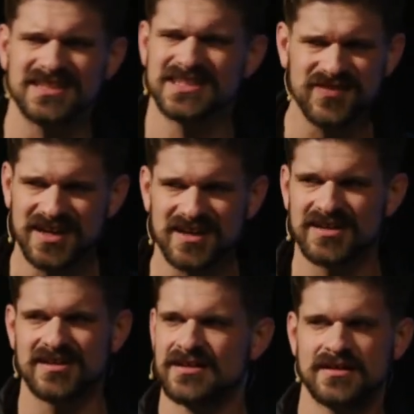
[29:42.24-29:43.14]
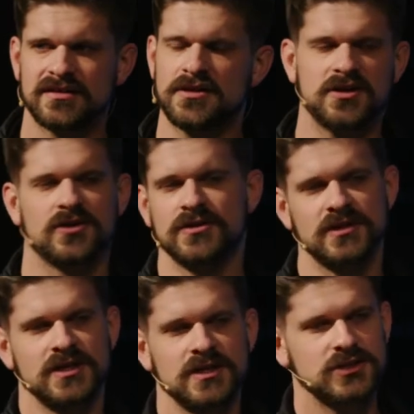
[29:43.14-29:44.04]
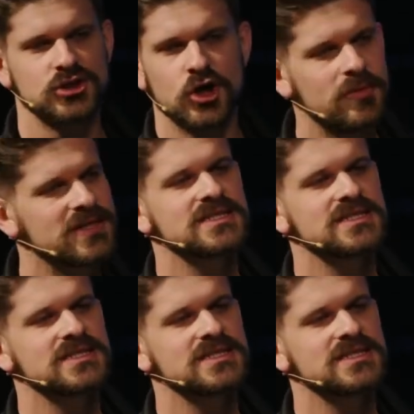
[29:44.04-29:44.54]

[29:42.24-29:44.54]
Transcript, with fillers: It's fine. No, no, no. Job is